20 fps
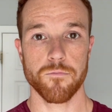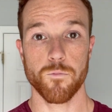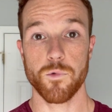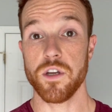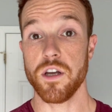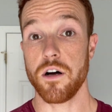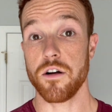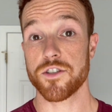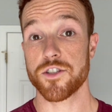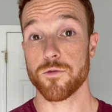
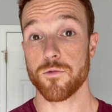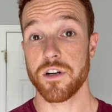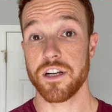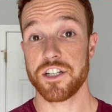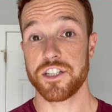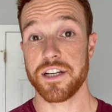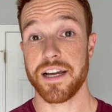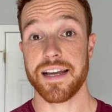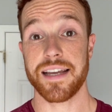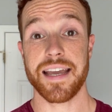We also want to
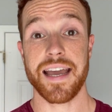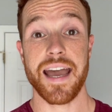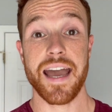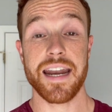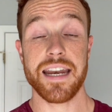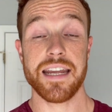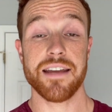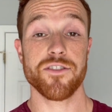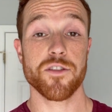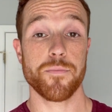check
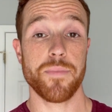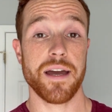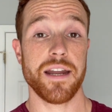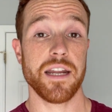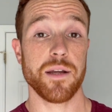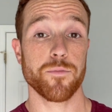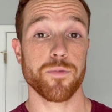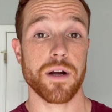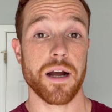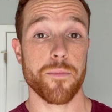any of the
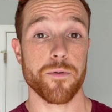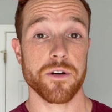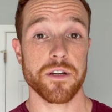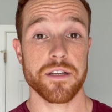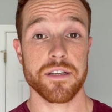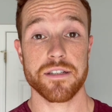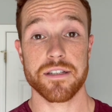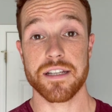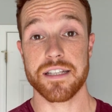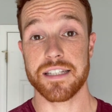pending
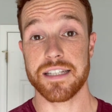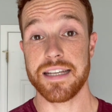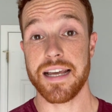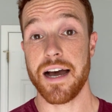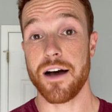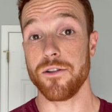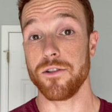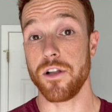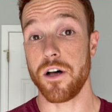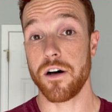properties to see
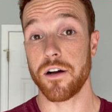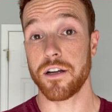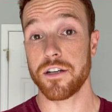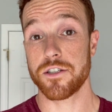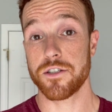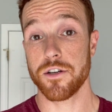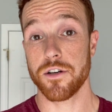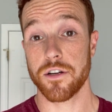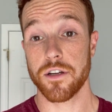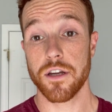how long it
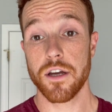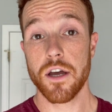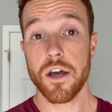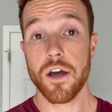took